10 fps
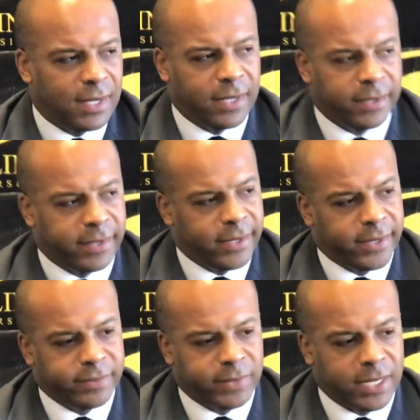
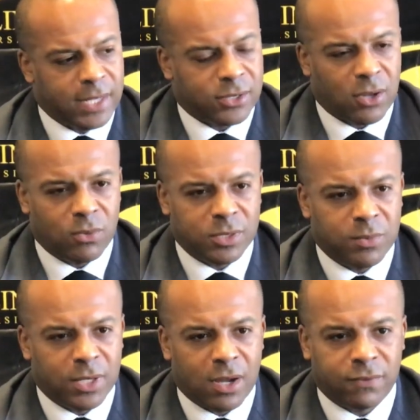and that's always
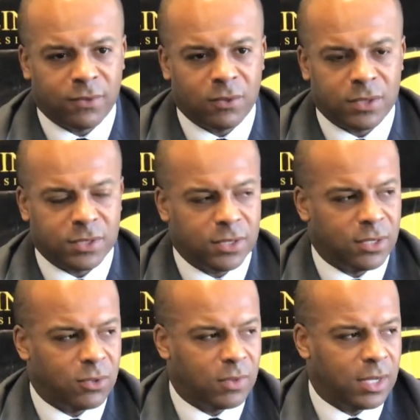been our focus. You
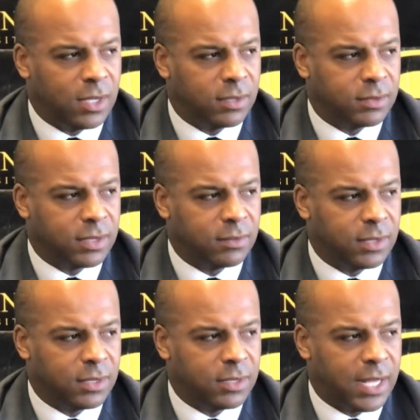know,
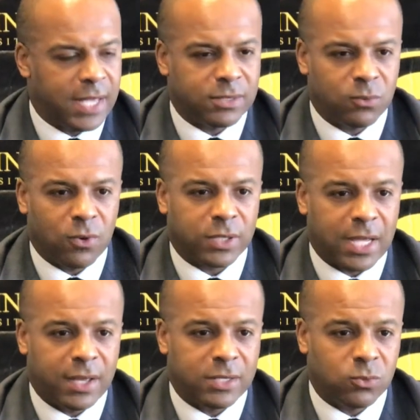it hasn't worked
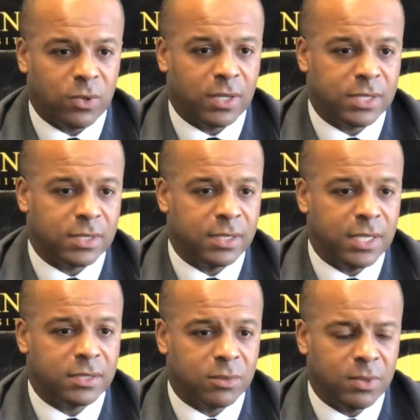out as well as it
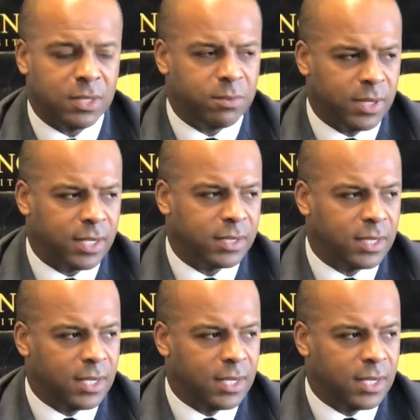needs to be, but